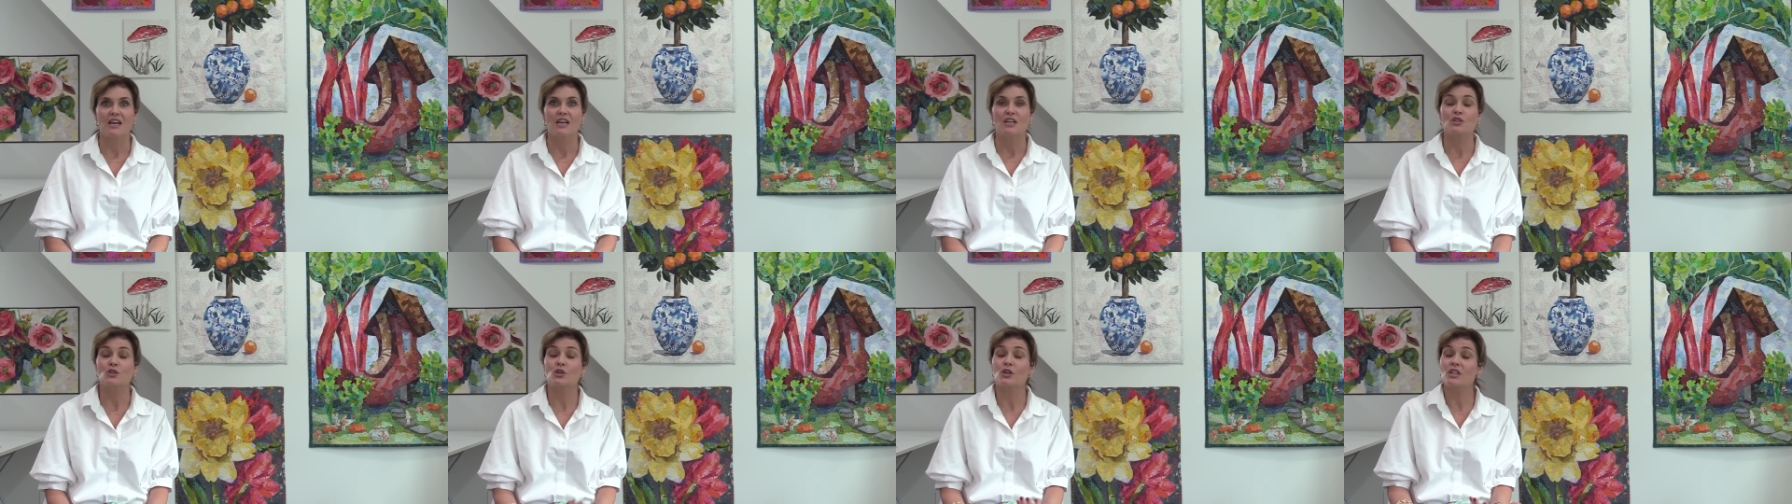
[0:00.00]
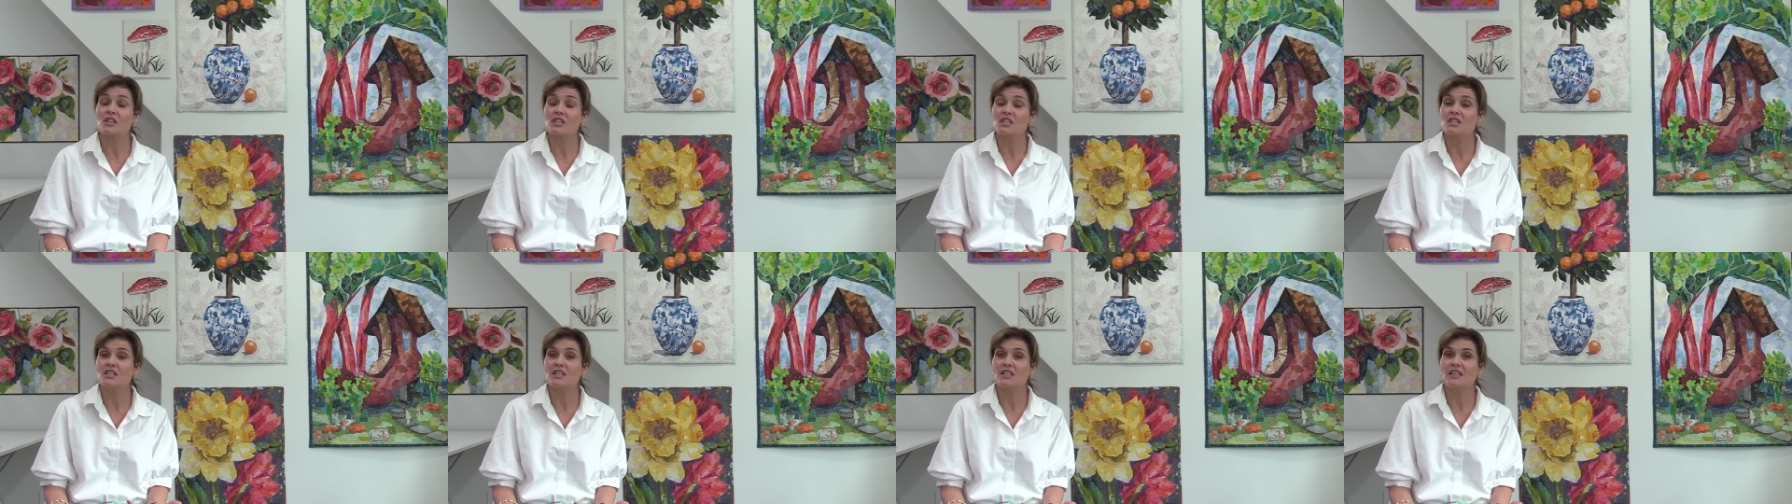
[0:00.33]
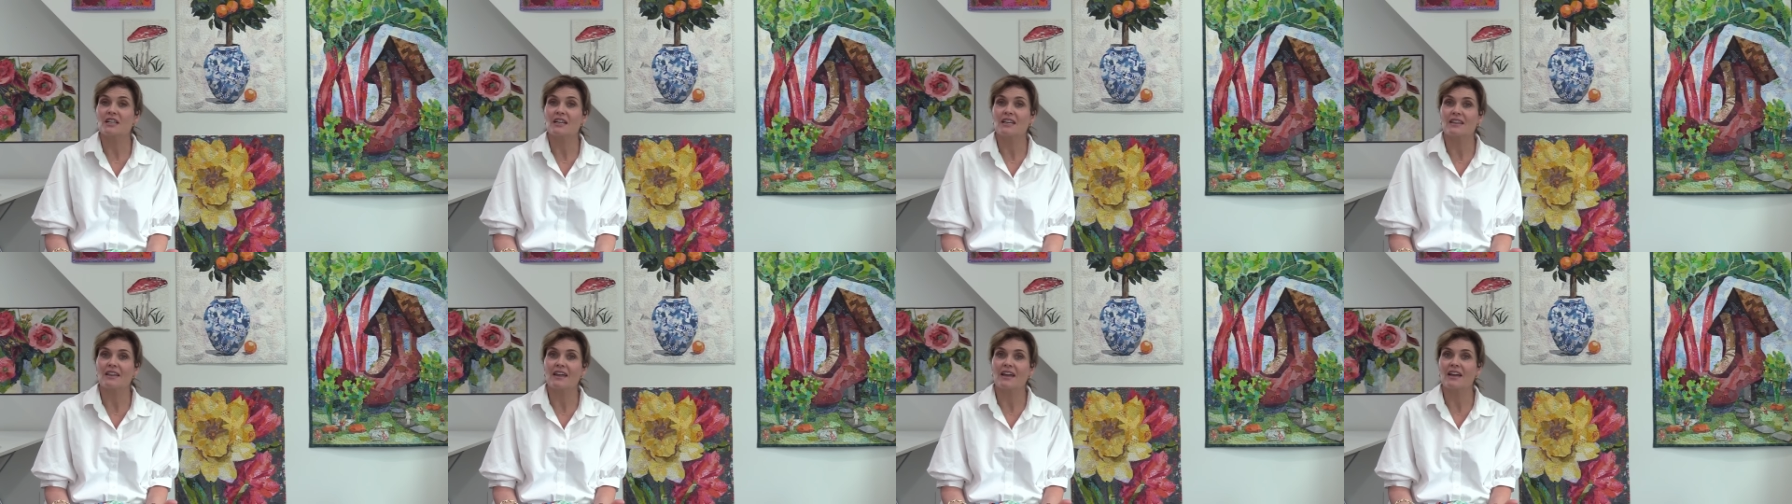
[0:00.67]

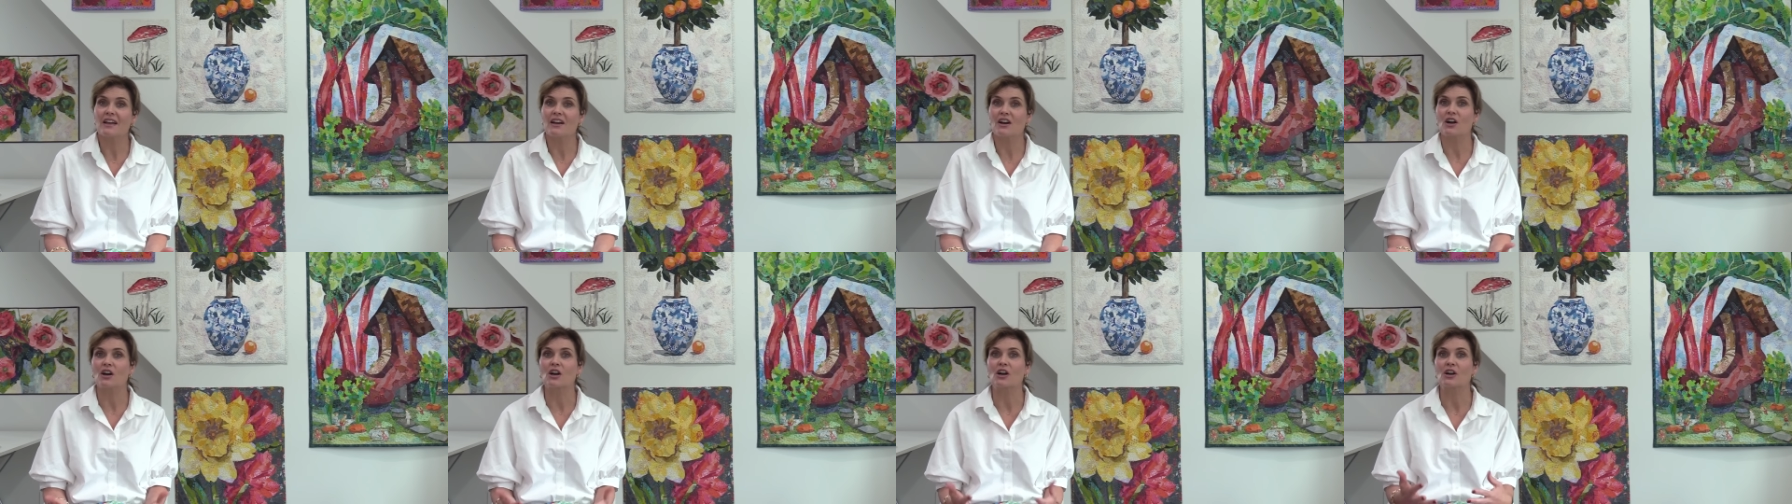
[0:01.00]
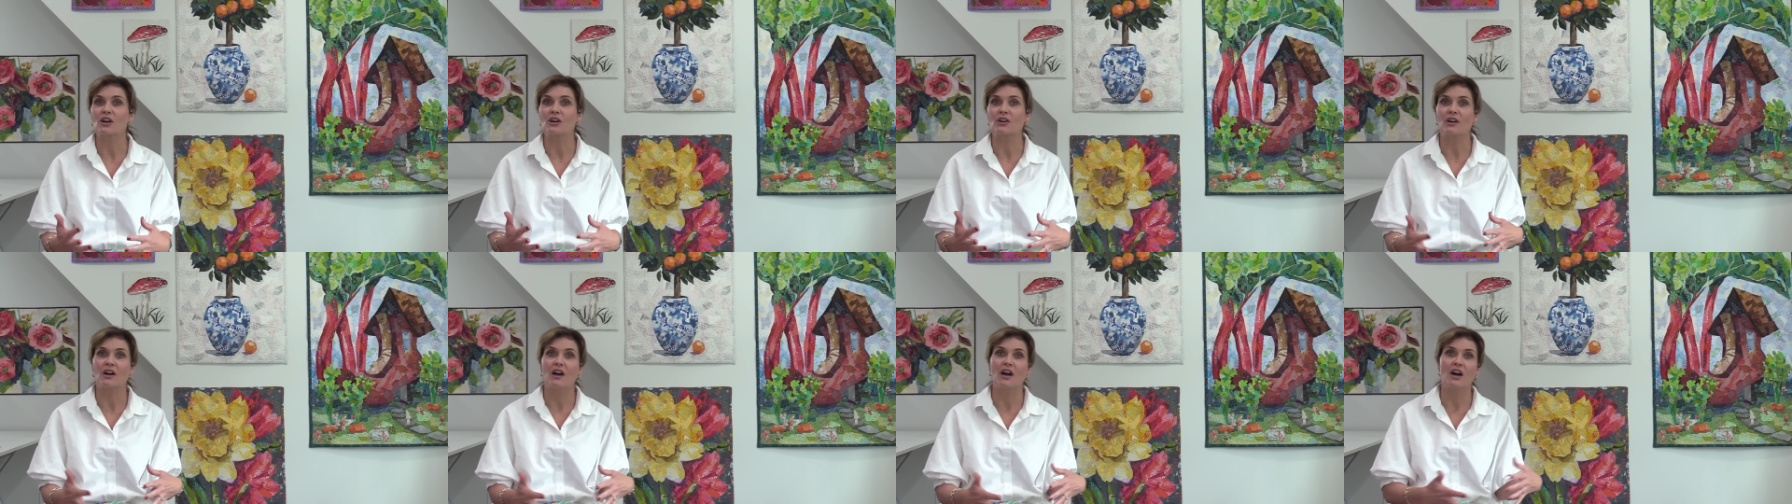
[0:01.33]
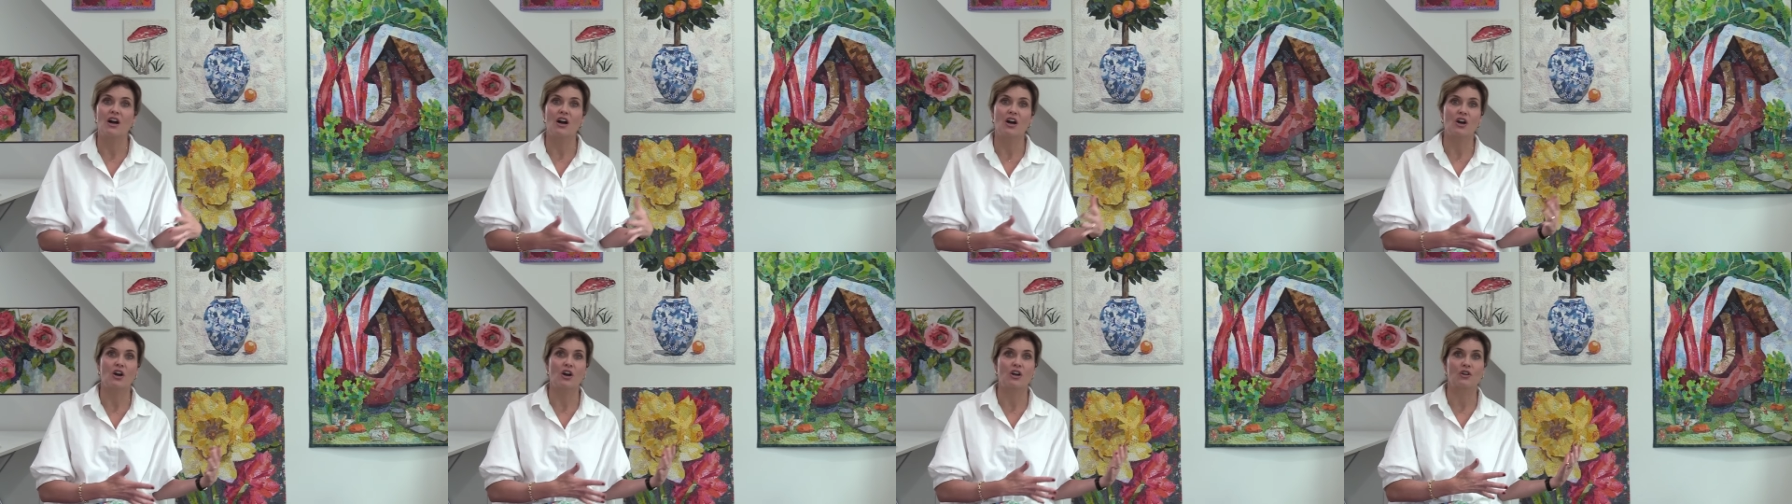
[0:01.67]
Traditionally, they are
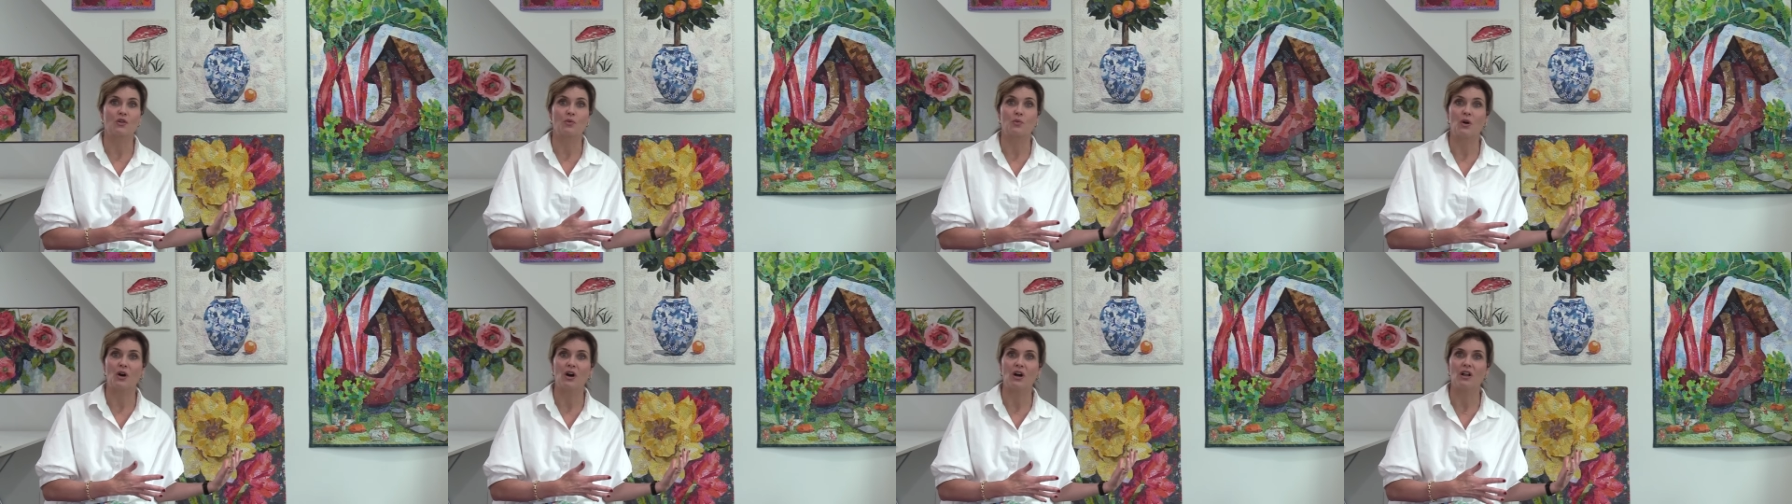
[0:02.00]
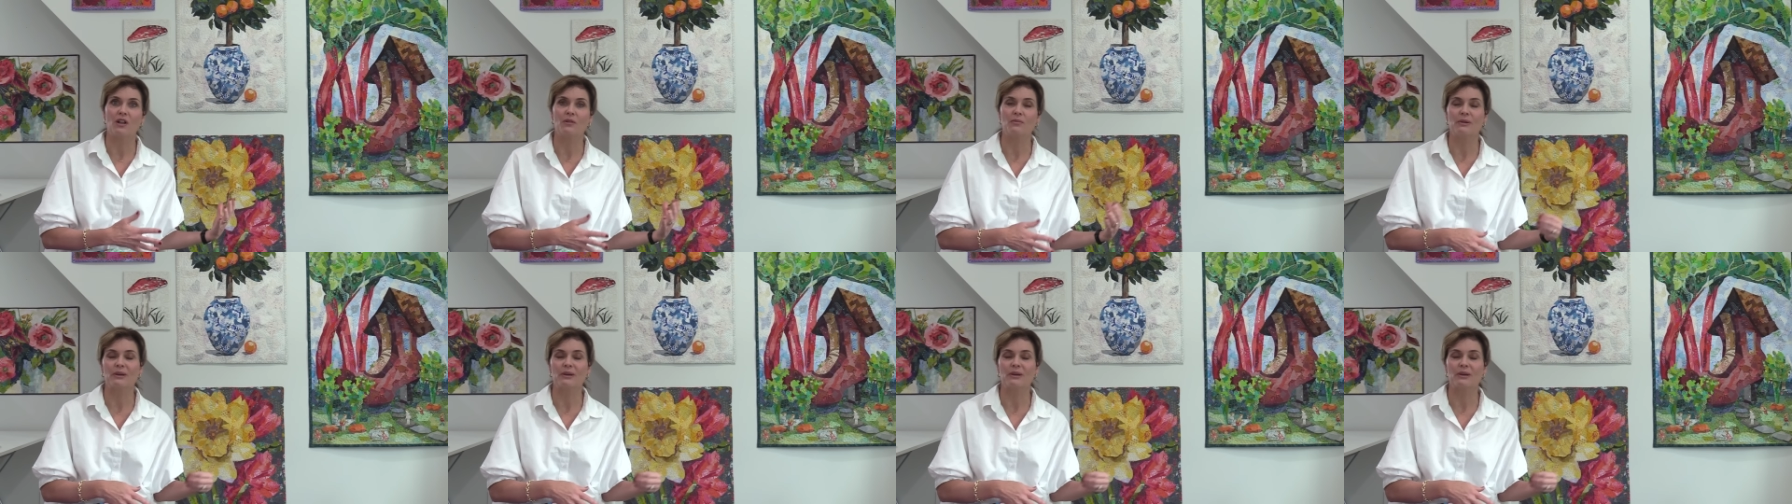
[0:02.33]
hung on a wall